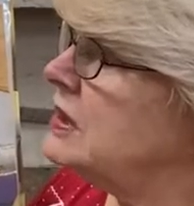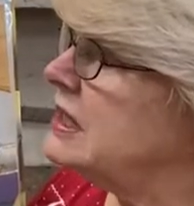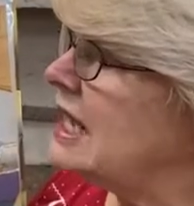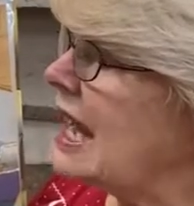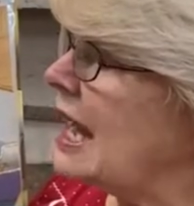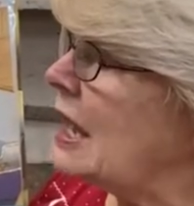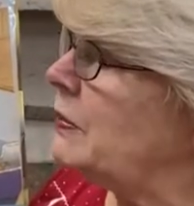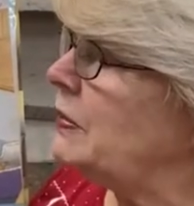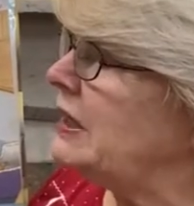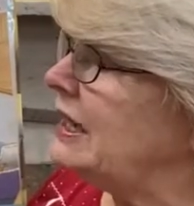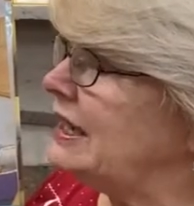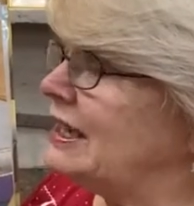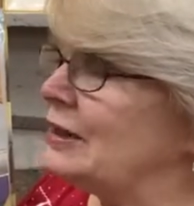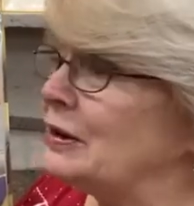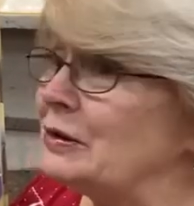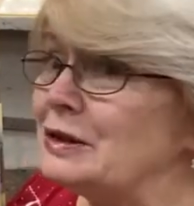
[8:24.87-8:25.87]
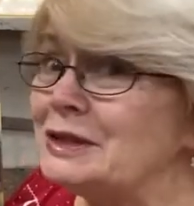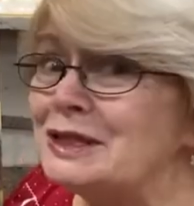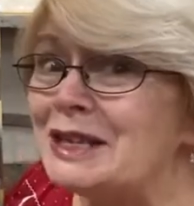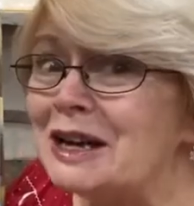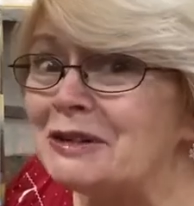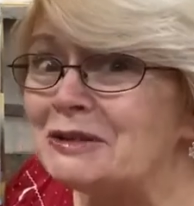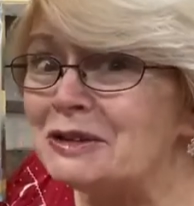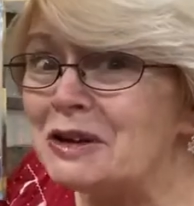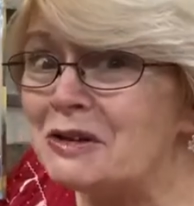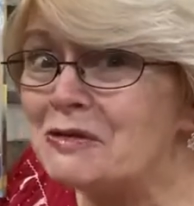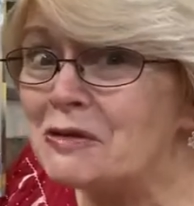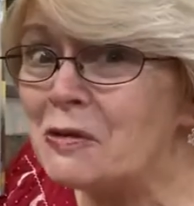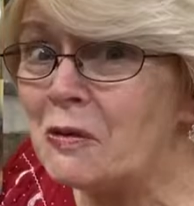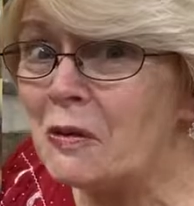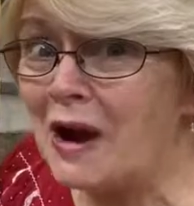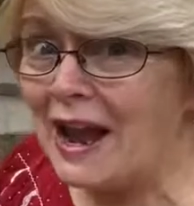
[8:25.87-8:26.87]
was happy to hear the sound of
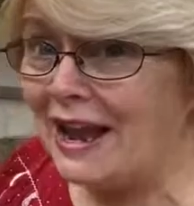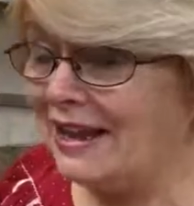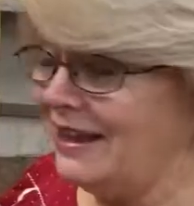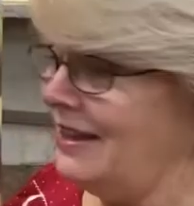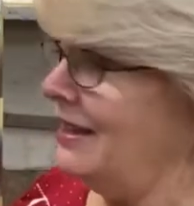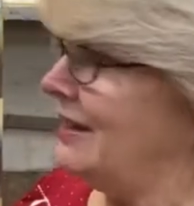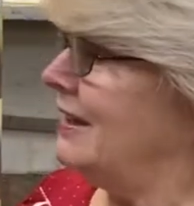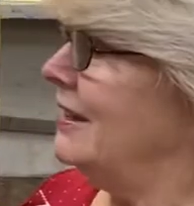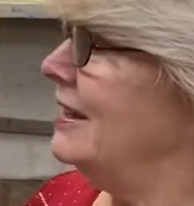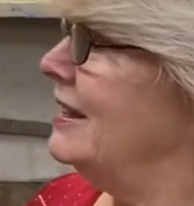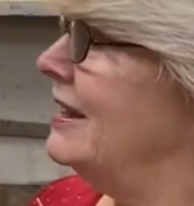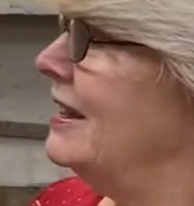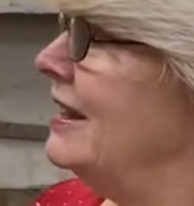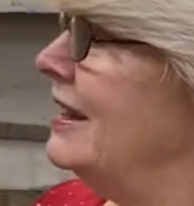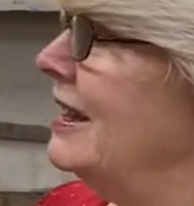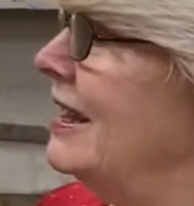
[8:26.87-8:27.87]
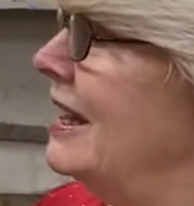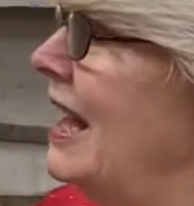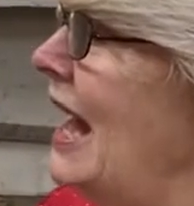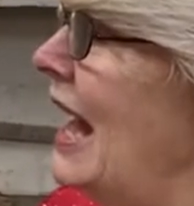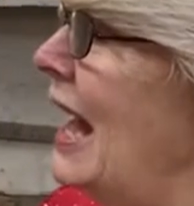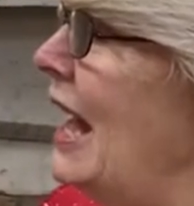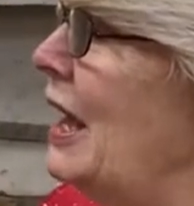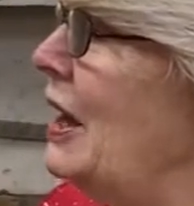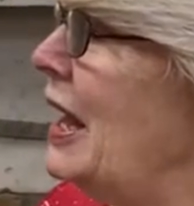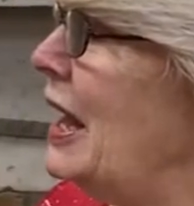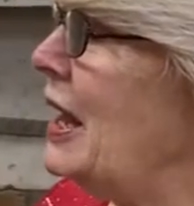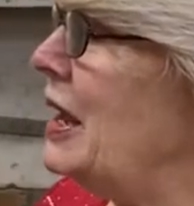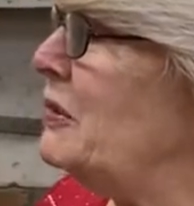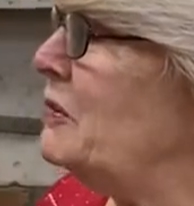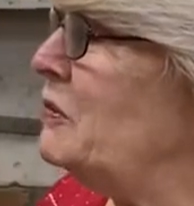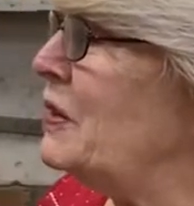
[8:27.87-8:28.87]
quacking.
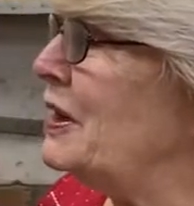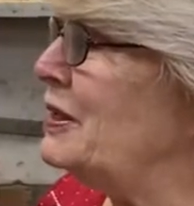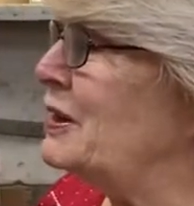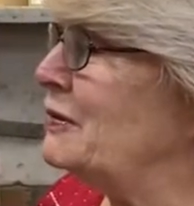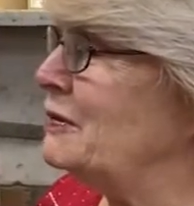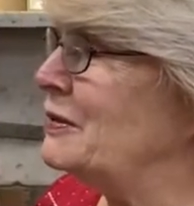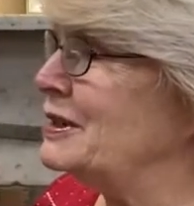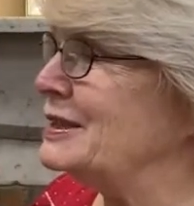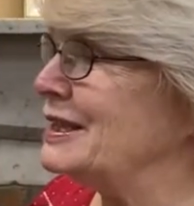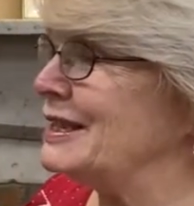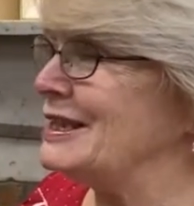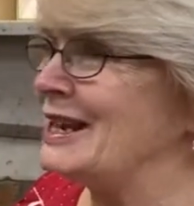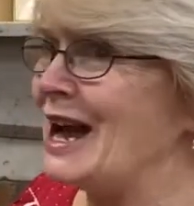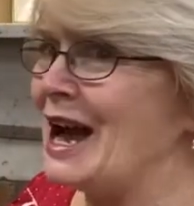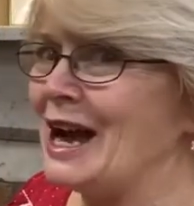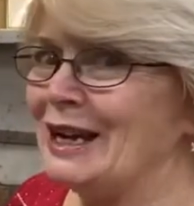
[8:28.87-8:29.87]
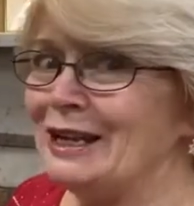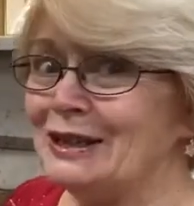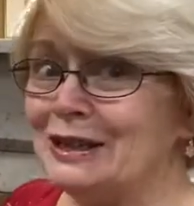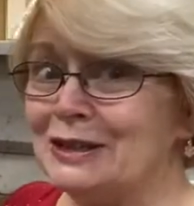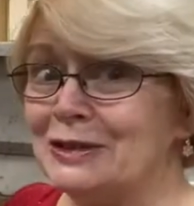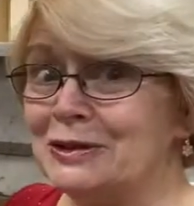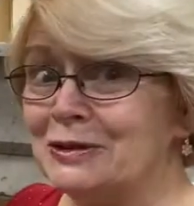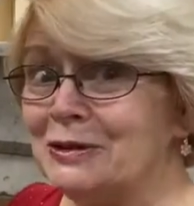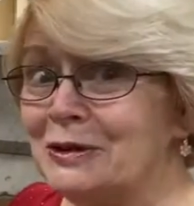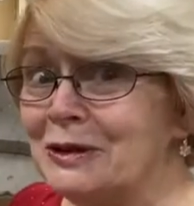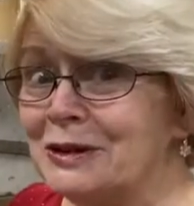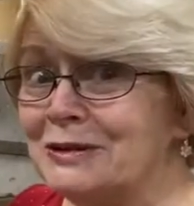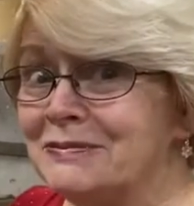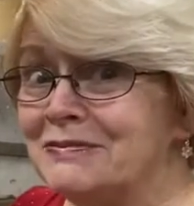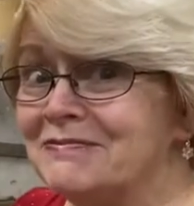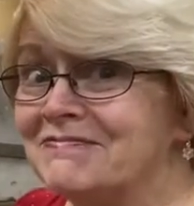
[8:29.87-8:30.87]
And when there was a knock at the
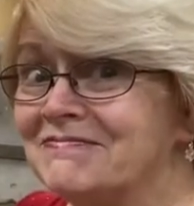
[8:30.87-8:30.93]
door,